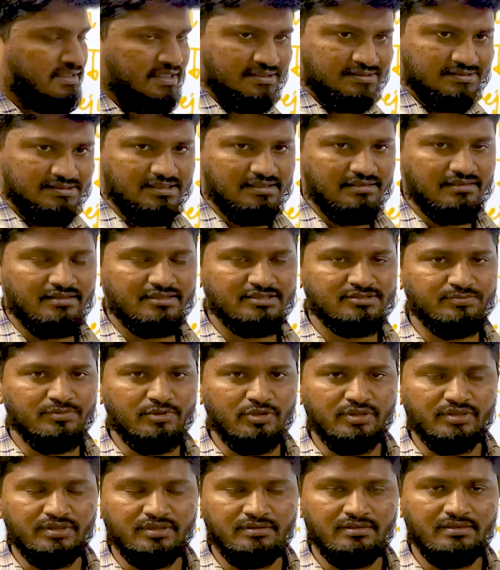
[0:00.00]
like children
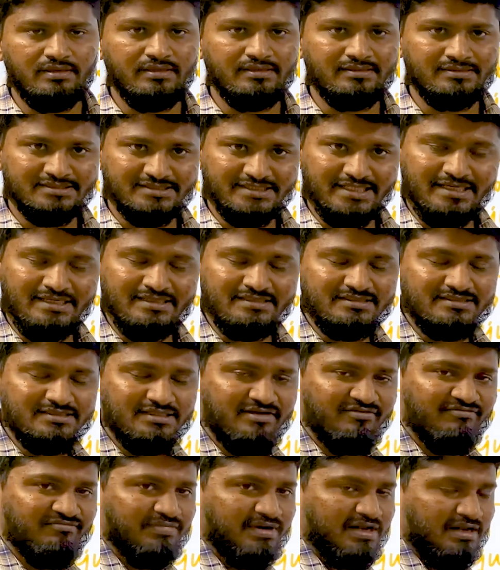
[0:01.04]
belong like childs
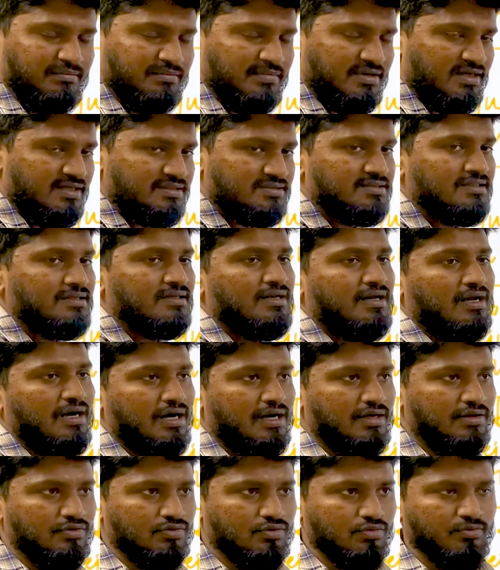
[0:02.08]
of Brahmanas
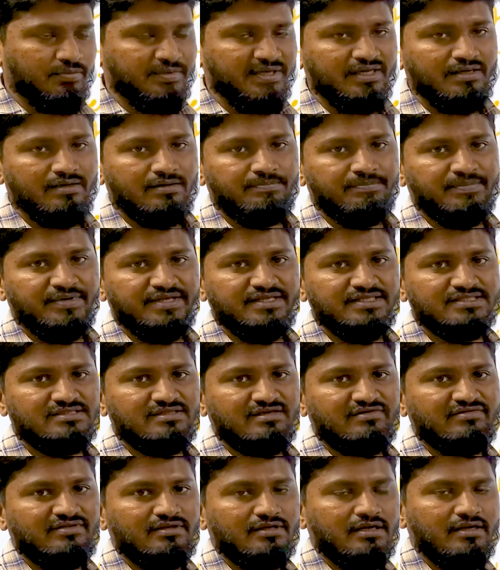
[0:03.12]
are to be praised
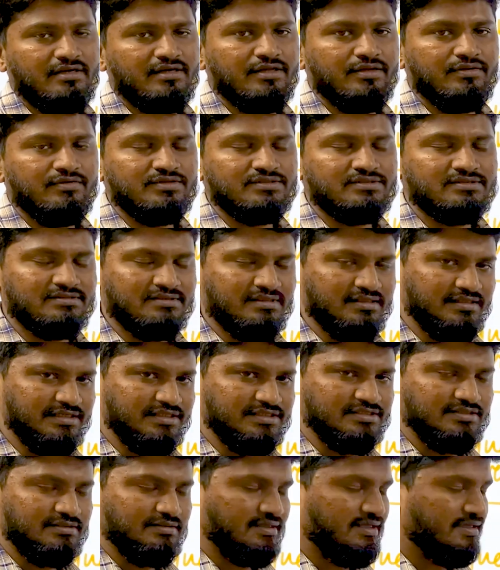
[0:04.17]
in the continuous
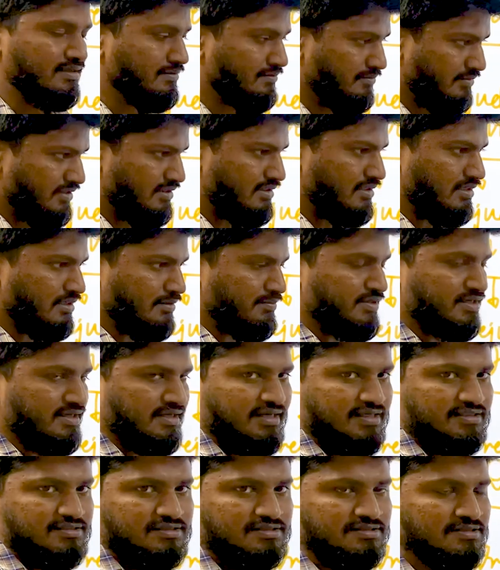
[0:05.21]
like in the coming
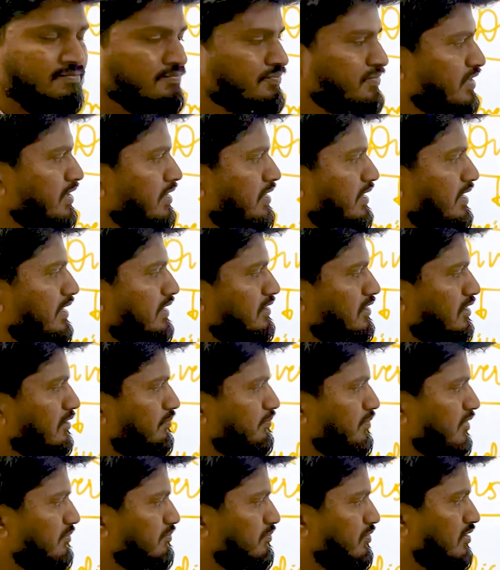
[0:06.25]
ages, and the
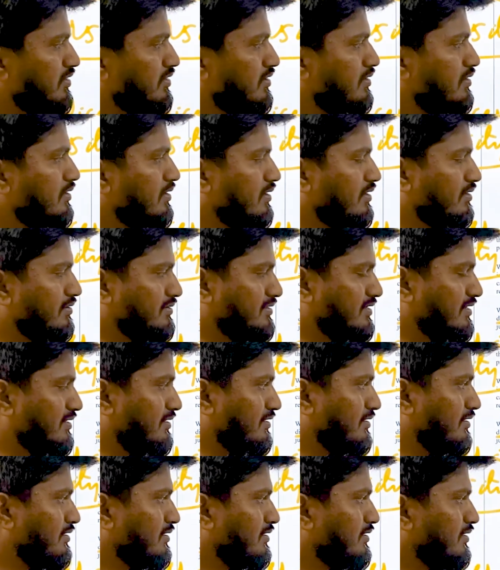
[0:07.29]
people are
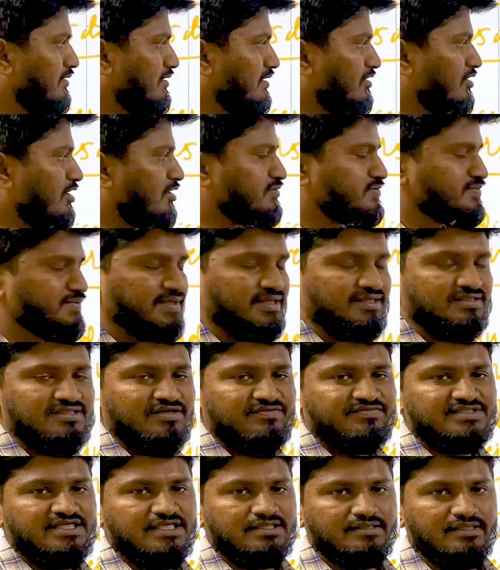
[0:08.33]
the like offsprings of
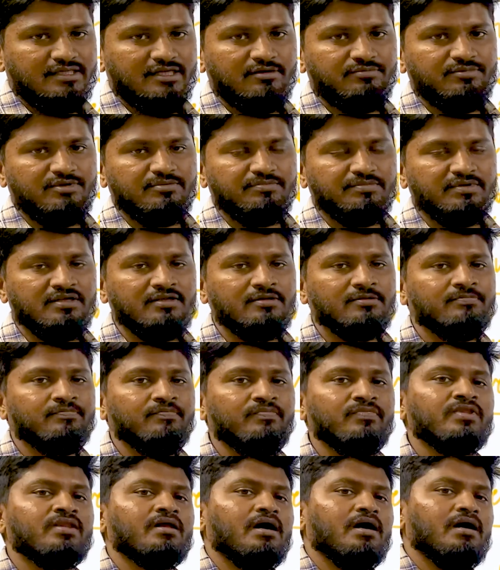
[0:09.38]
Kshatriya people
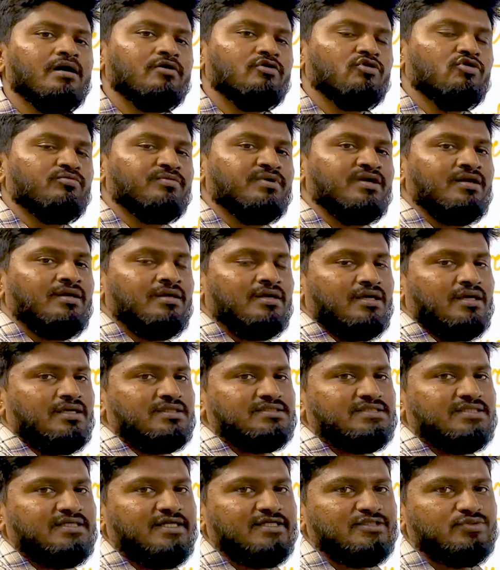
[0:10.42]
are to be
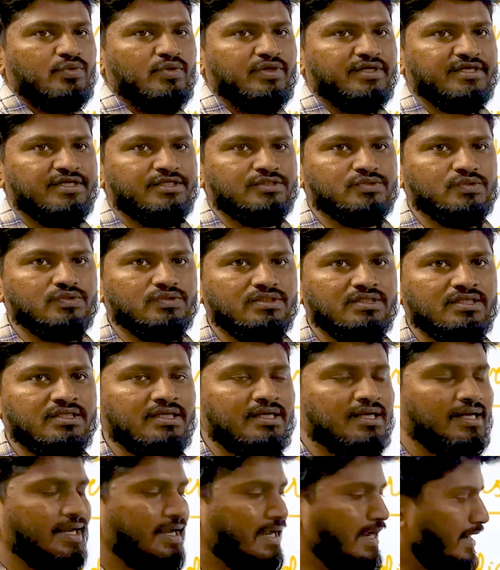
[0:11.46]
considered as warriors only,
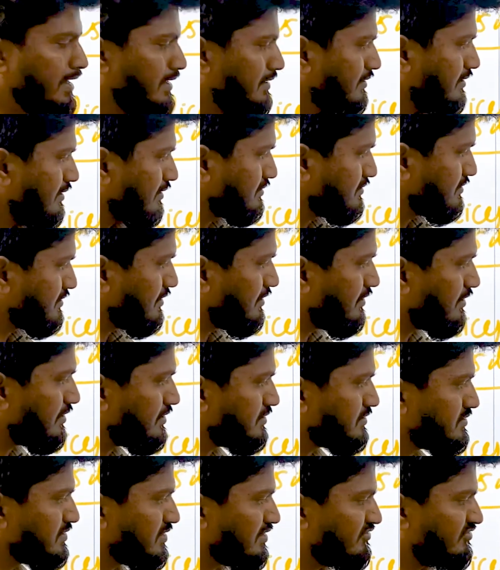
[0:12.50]
and the
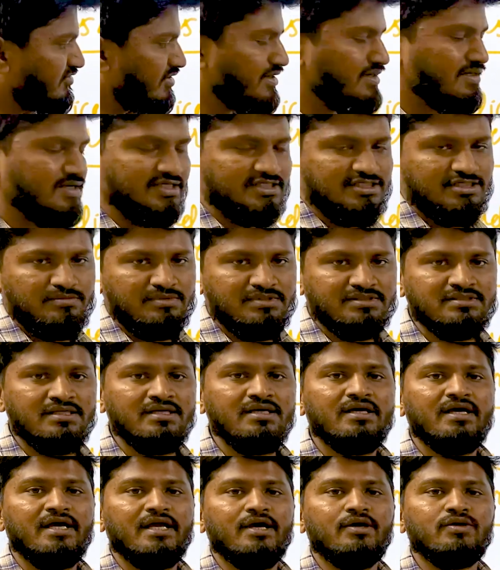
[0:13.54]
children of untouchables
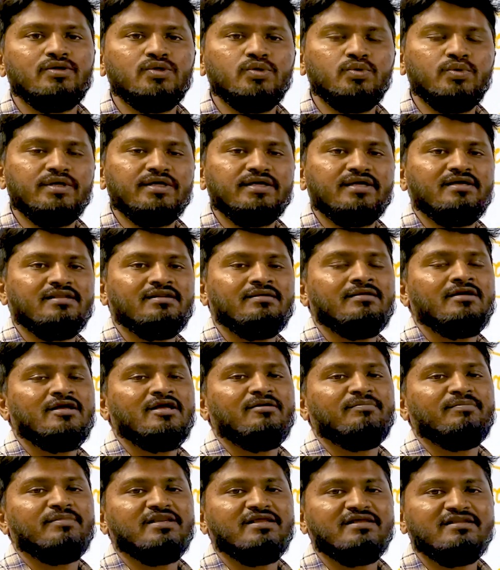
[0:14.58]
have to work in
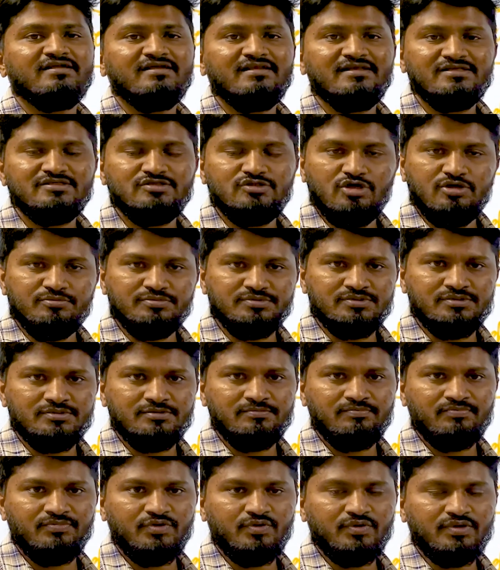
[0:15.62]
millennial jobs,
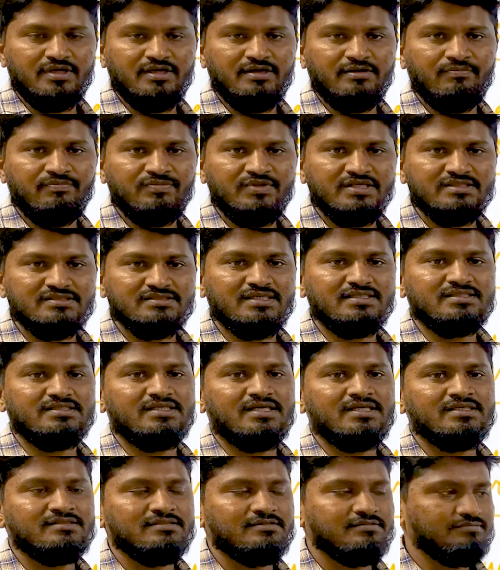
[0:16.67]
okay, such
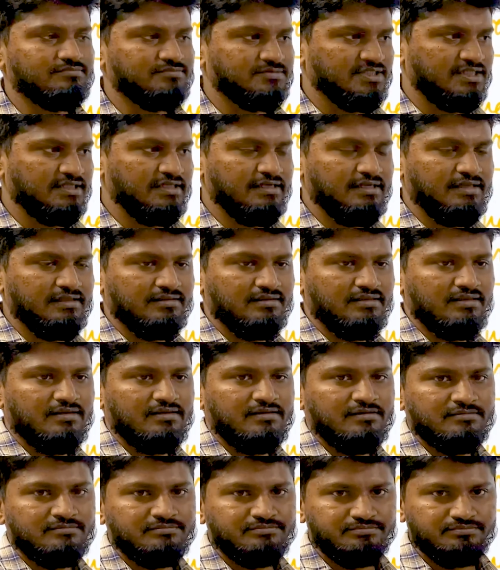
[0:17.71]
as cleaning
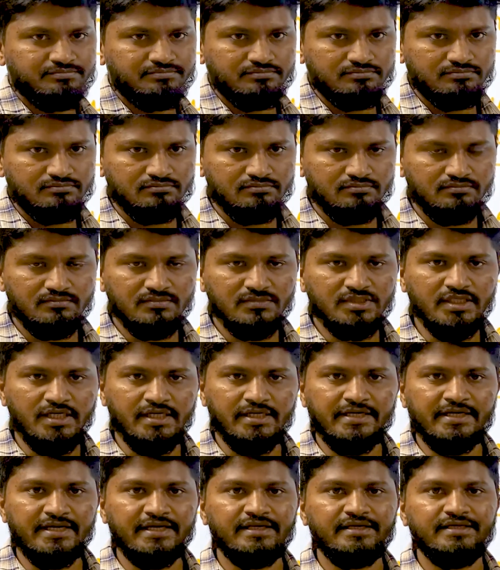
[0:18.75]
the
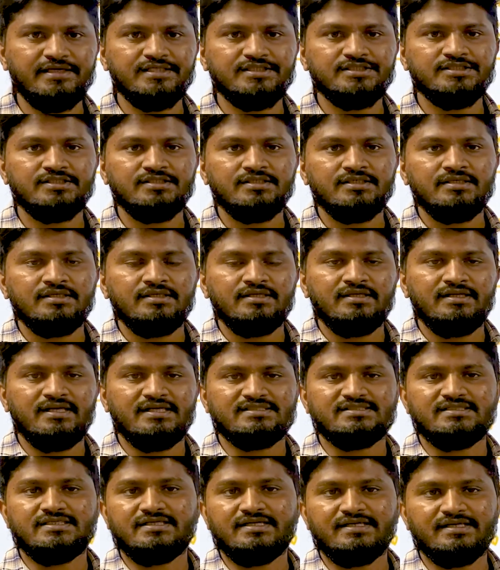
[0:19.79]
drainage,
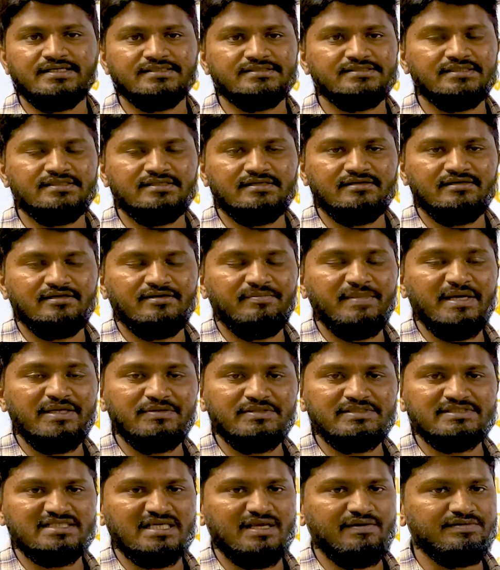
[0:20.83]
etc., etc.,
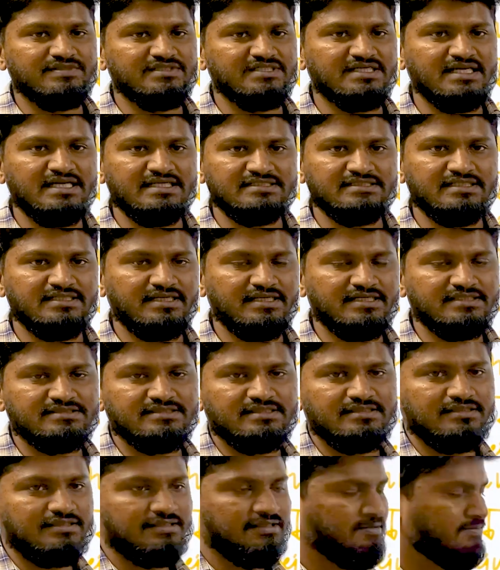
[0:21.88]
manual scavenging, etc.,
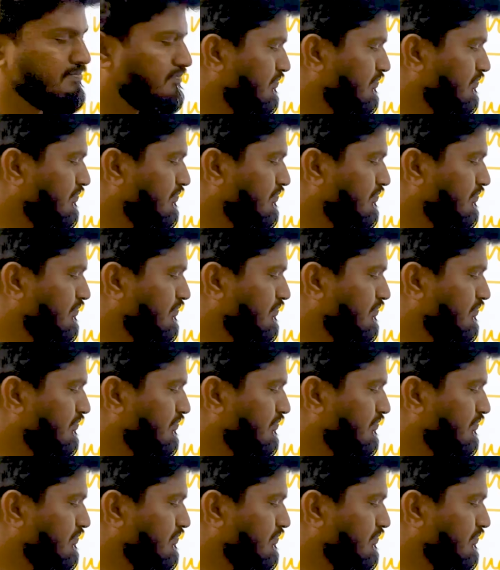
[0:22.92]
etc.